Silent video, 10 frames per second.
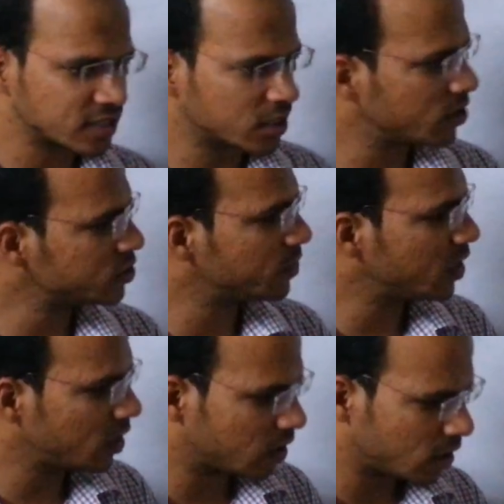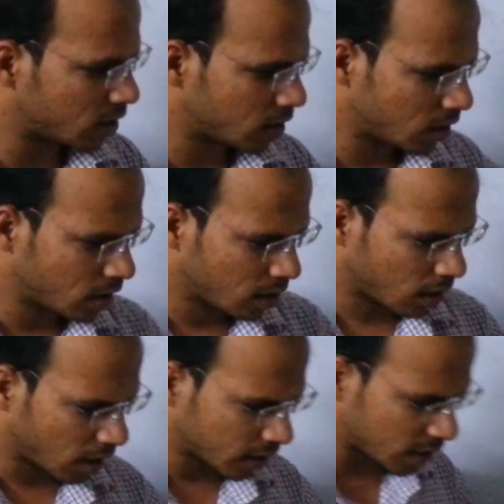excuse me,
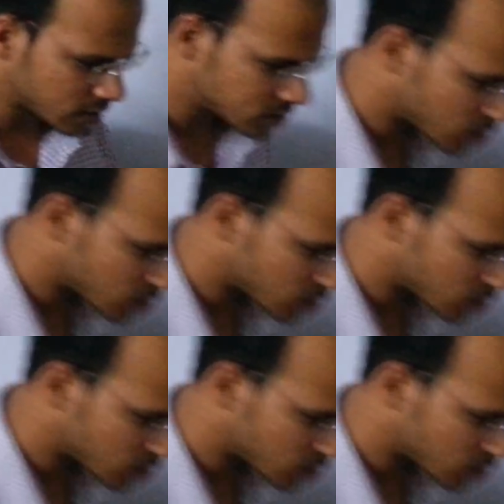I get